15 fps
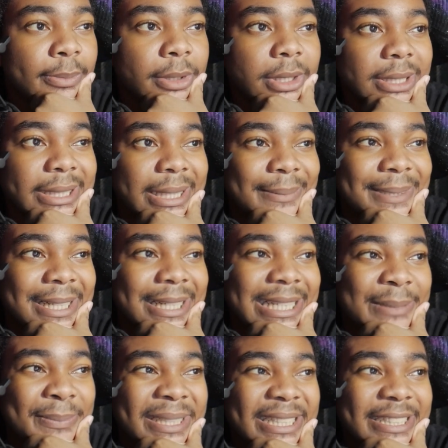Bro, Insomniac has
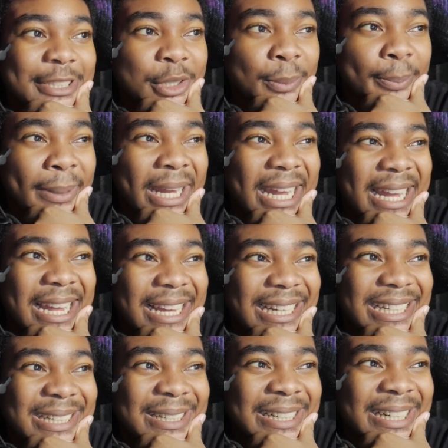been in their
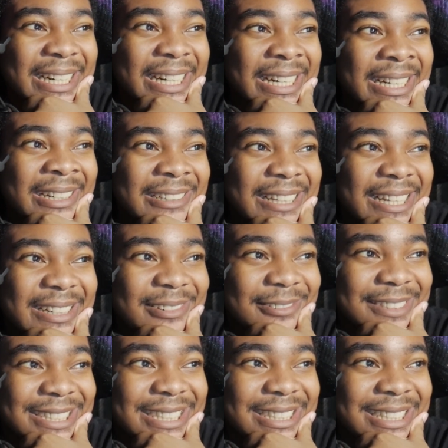bag. Like
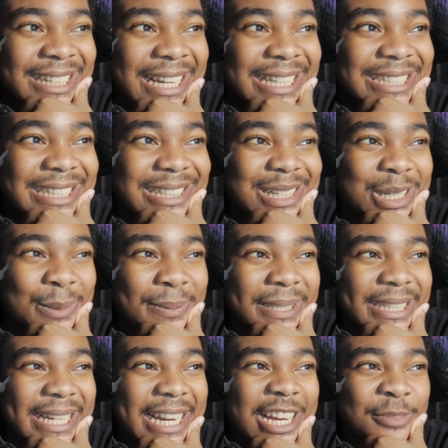recently, as a company,
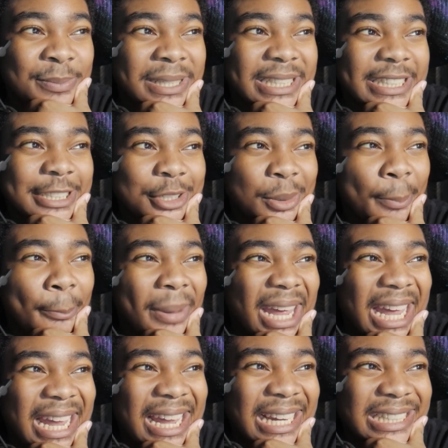they have been in their
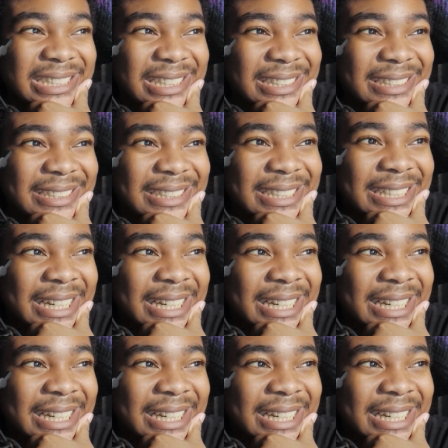bag, dog.